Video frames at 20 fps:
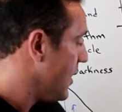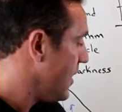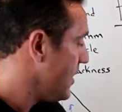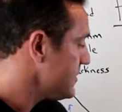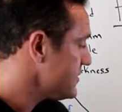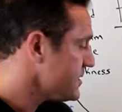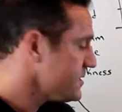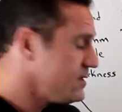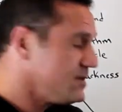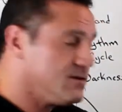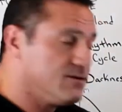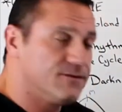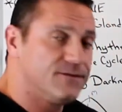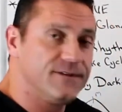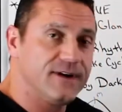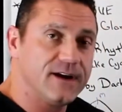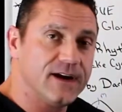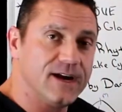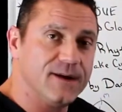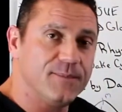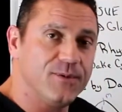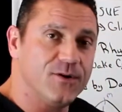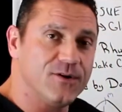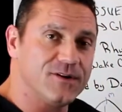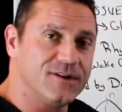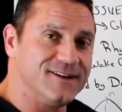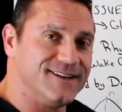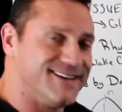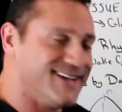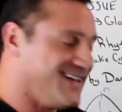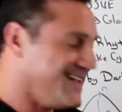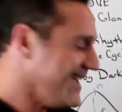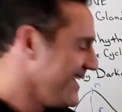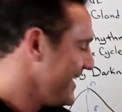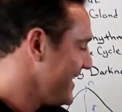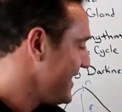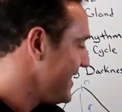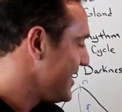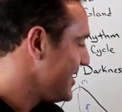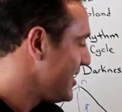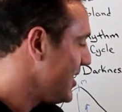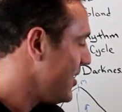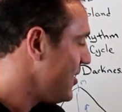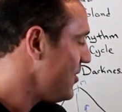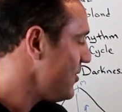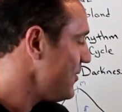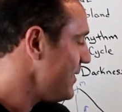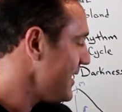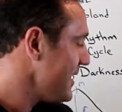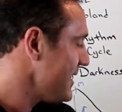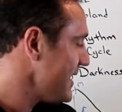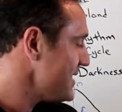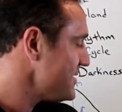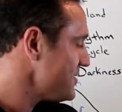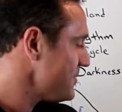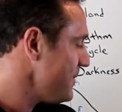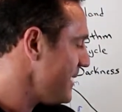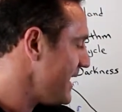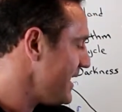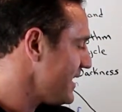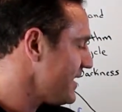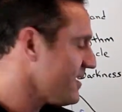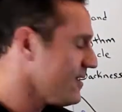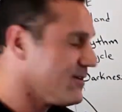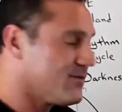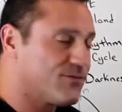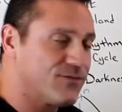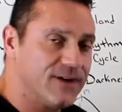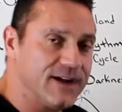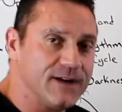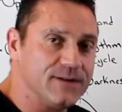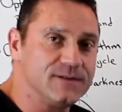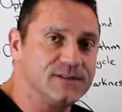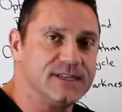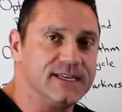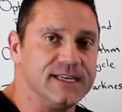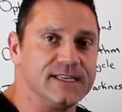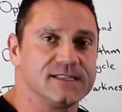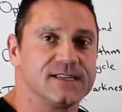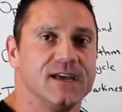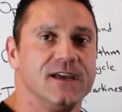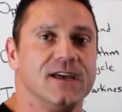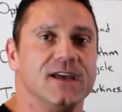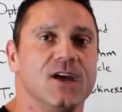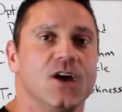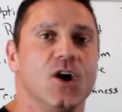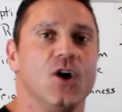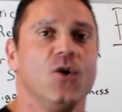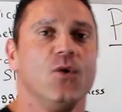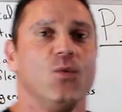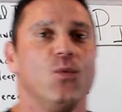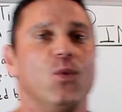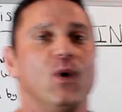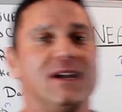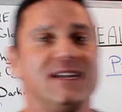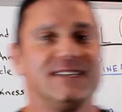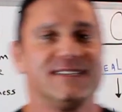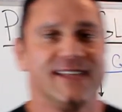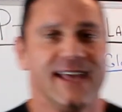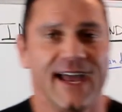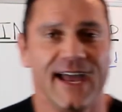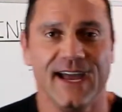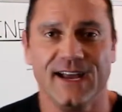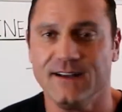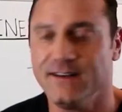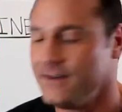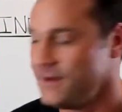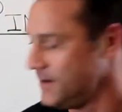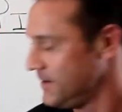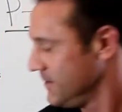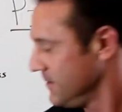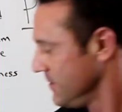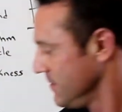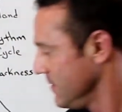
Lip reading: Also too, very important, low electromagnetic frequencies. What is that?